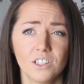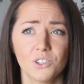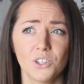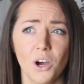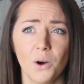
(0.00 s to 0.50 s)

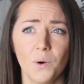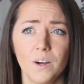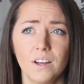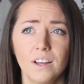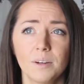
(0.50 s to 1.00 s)

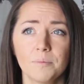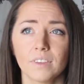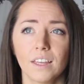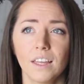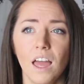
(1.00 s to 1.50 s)
So
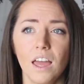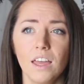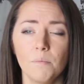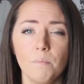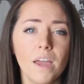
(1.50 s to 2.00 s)

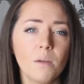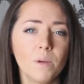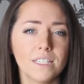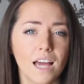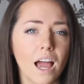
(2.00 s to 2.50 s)
it may
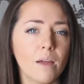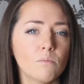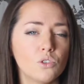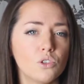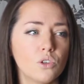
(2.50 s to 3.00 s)
be
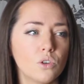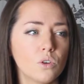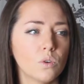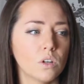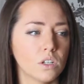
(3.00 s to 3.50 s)
time
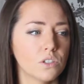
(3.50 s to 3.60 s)
to